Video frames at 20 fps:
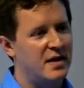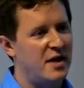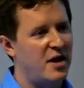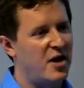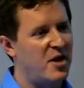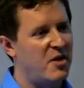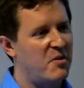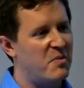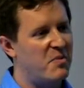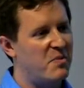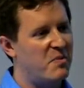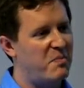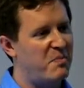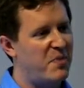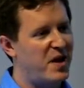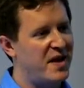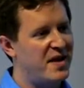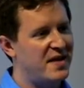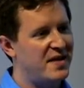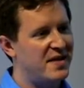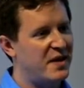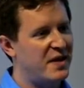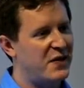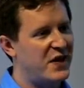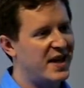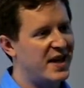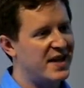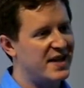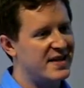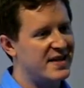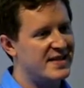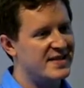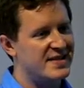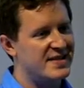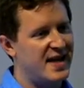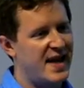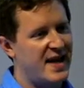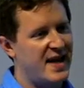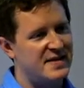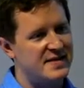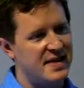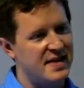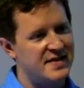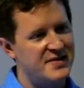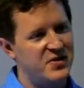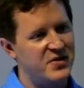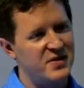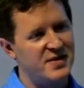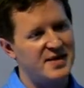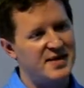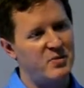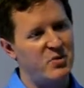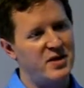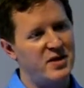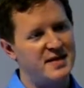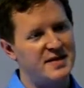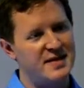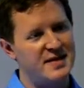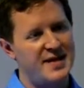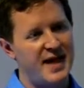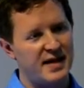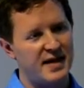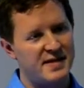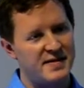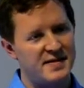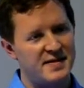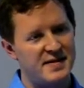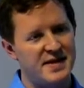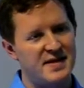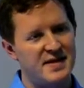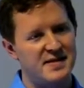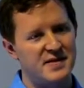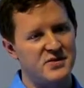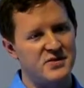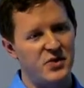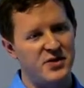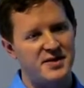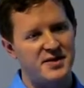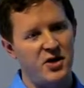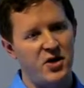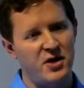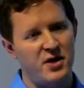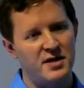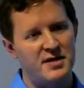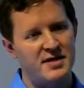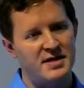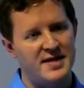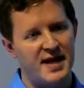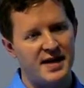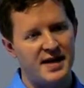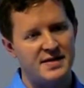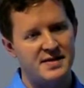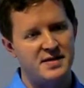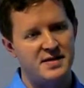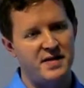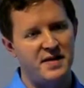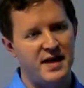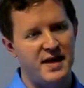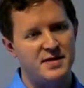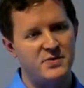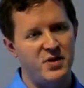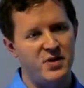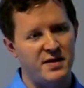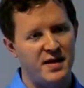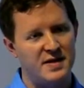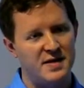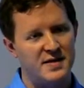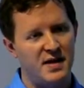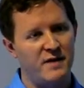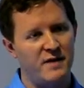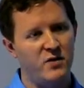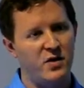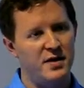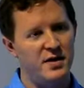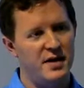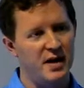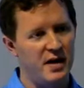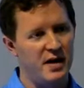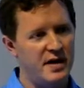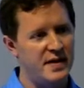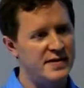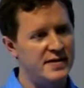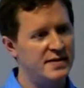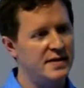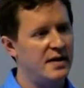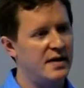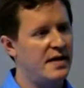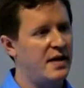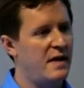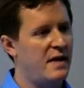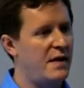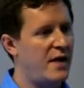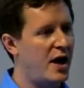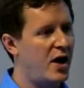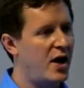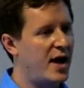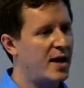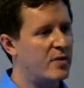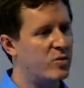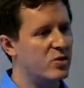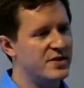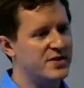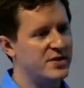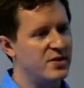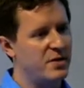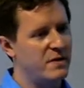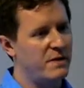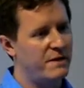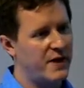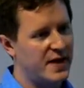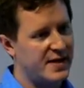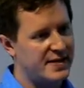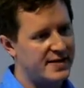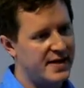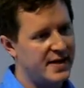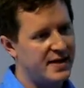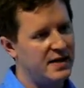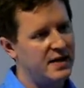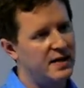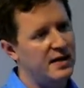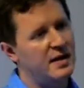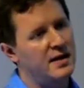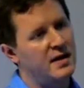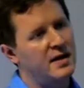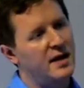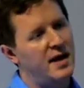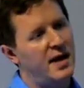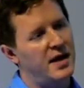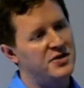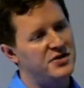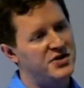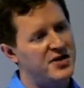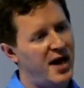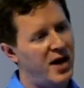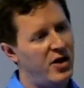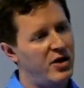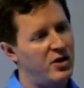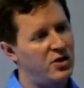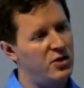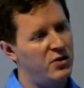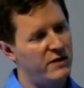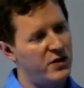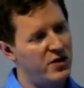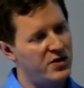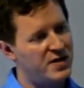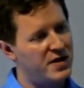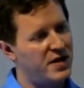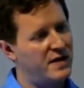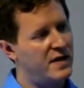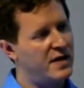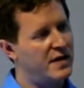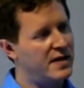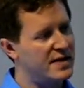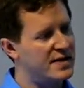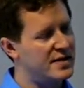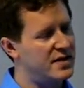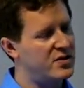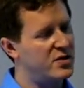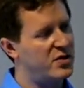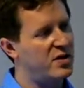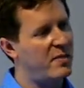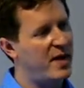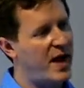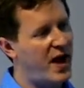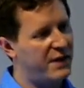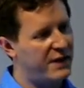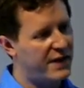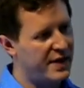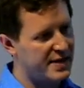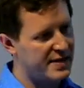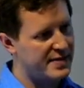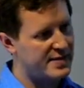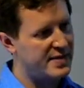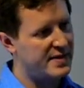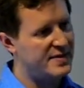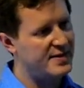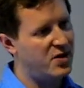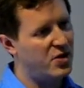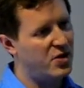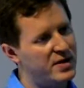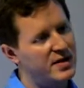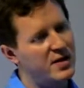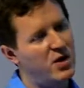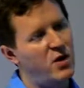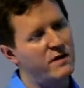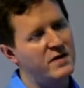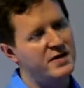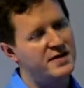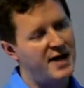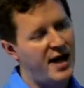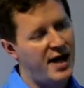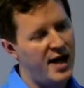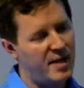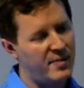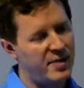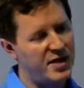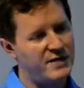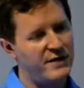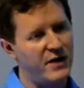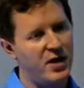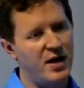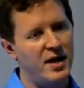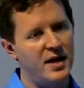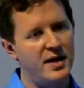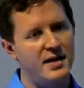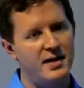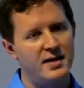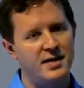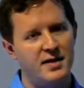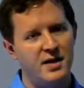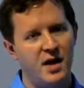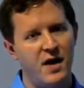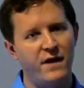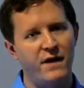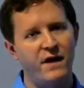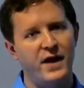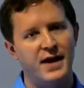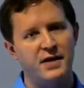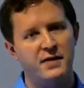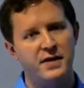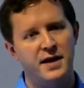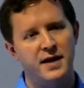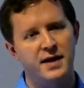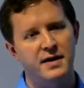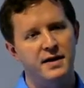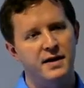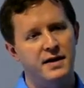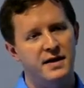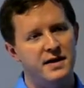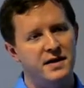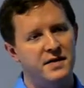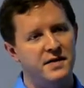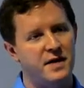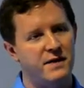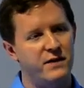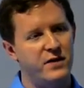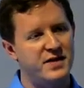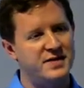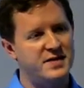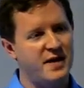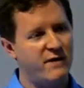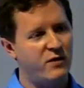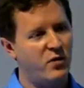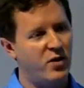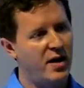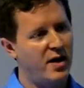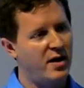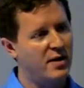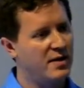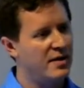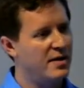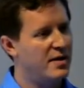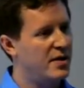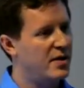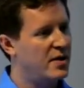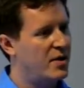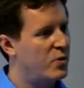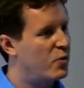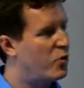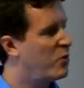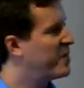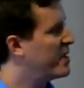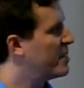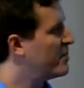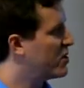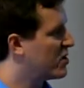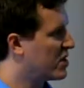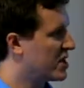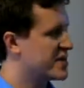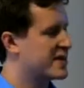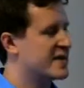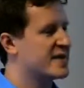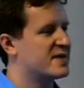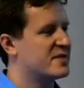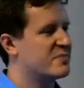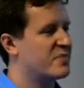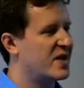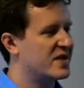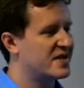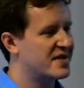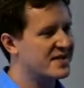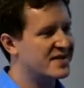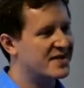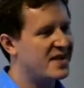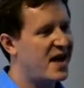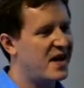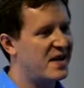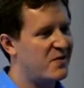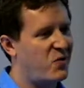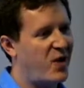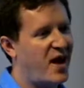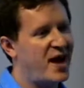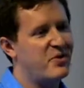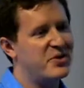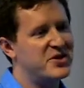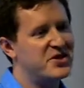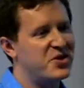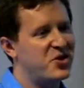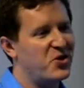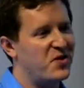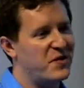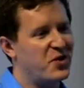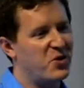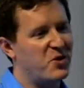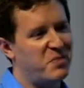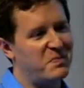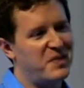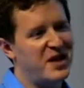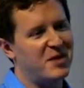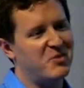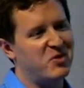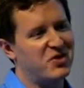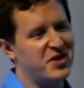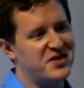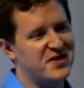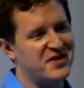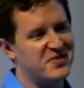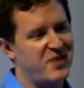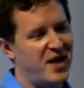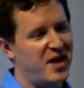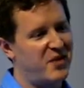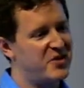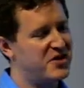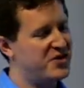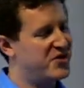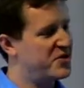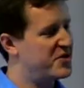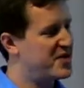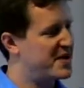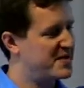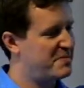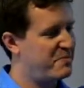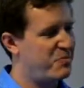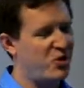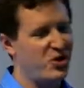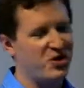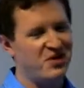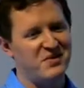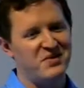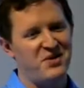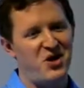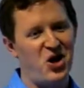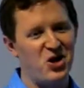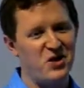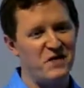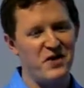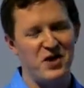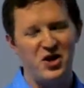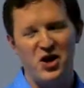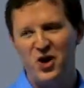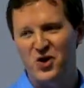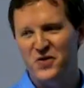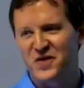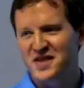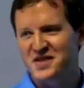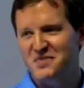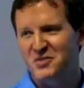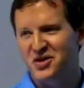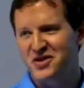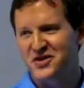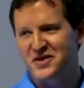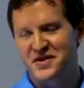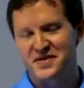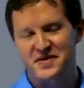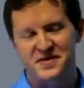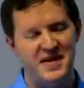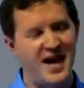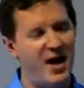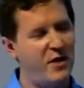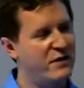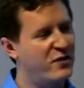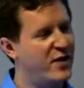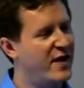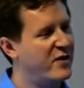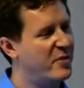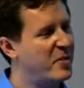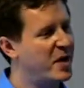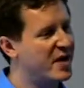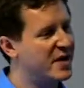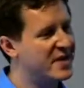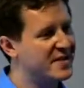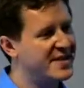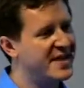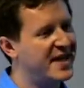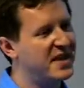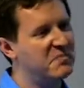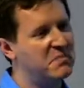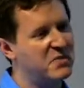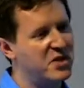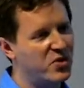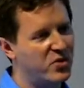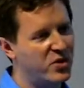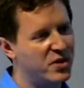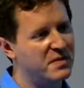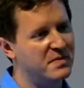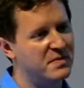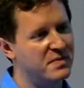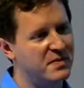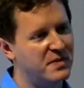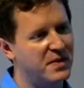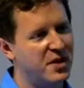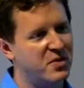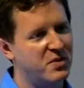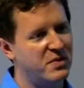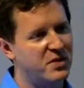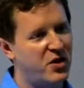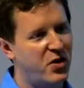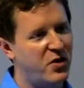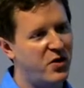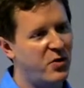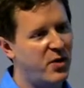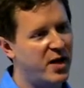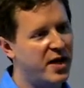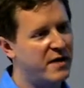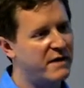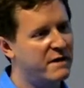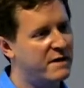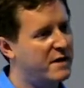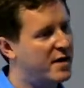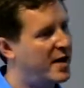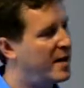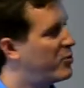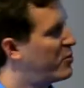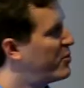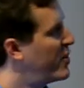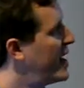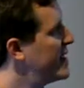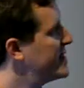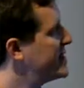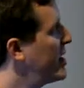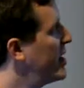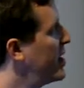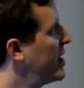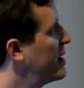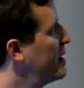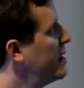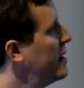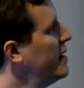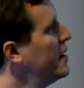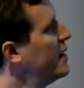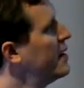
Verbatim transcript: Um, but the thing is that as soon as someone detects, sees the source code and detects that that's what that software does, they are able to fix it and share a new version that doesn't do the bad things. And it, over time, it is very unlikely that free software will be malicious because it's not, why would you, if you were being malicious, why would you just put all of the code that's malicious out for everybody to see? You would you know, go the way of a proprietary and